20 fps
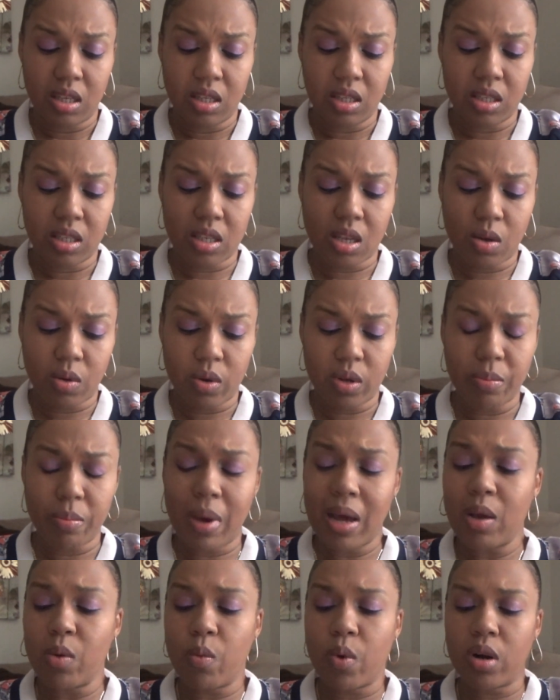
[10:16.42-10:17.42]
so it
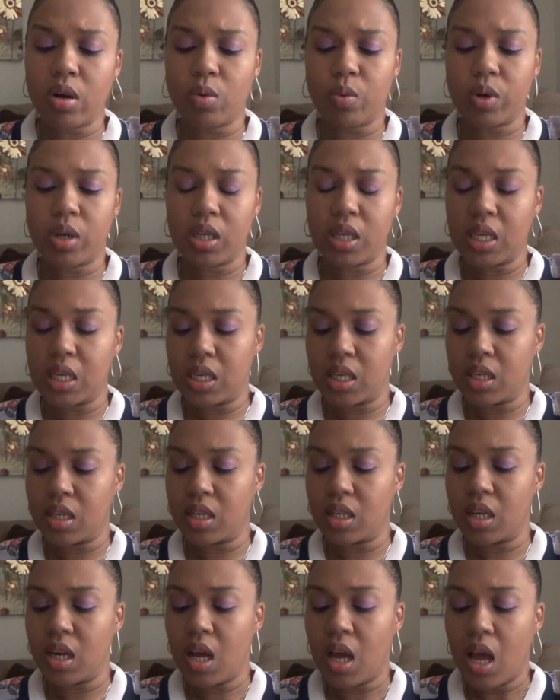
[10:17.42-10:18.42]
might work really
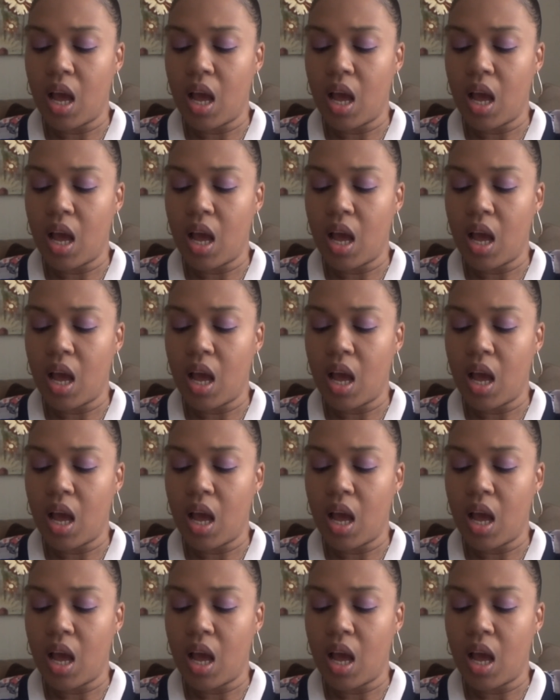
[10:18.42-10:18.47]
good